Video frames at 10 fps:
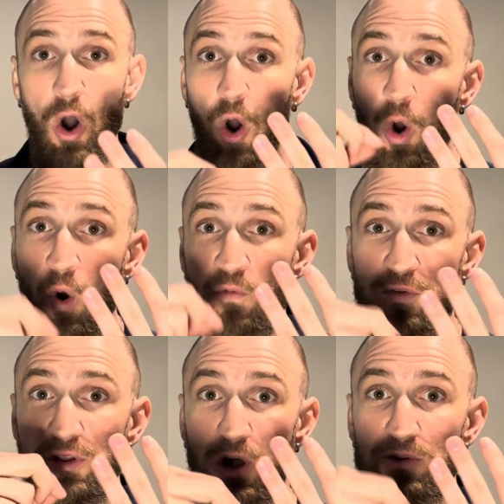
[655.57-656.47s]

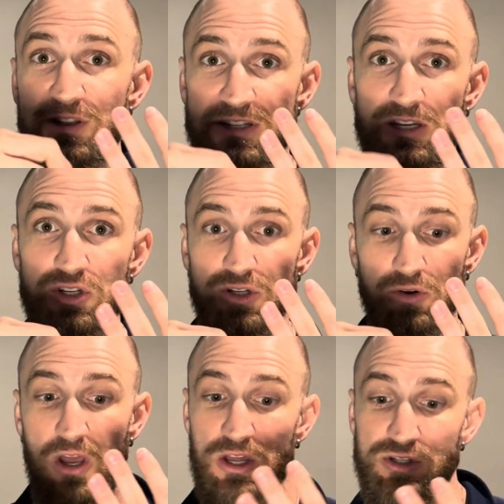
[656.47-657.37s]
overload the
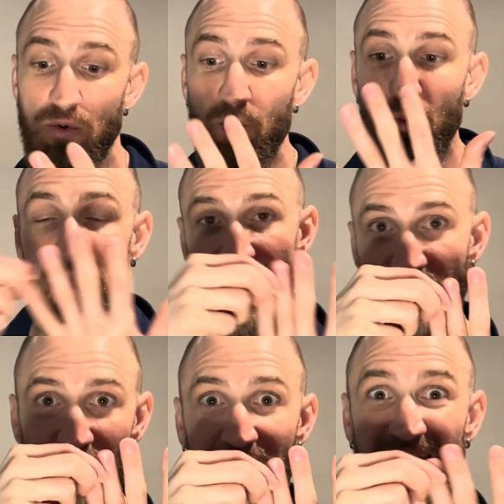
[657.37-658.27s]
tissue to
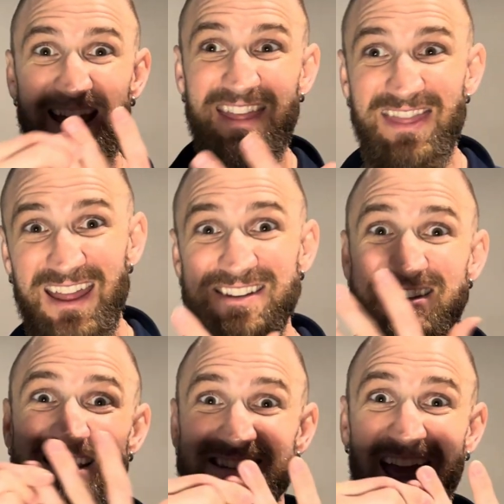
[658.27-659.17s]
where it then
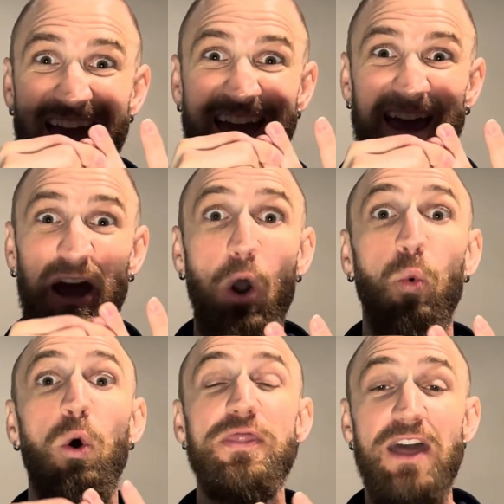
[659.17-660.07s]
says, hey,
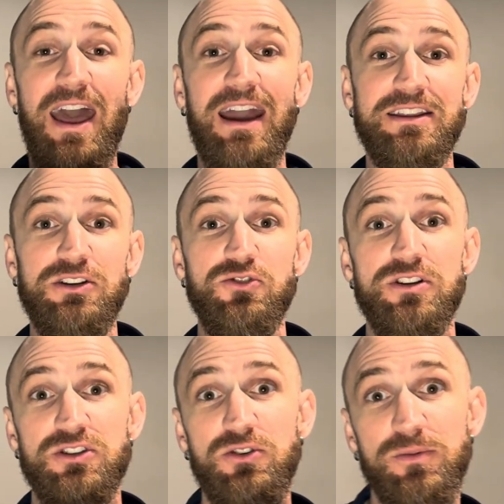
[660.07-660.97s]
what the heck did you
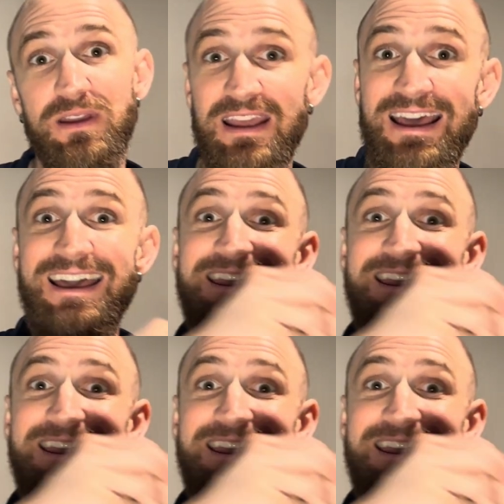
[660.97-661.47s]
just do to me?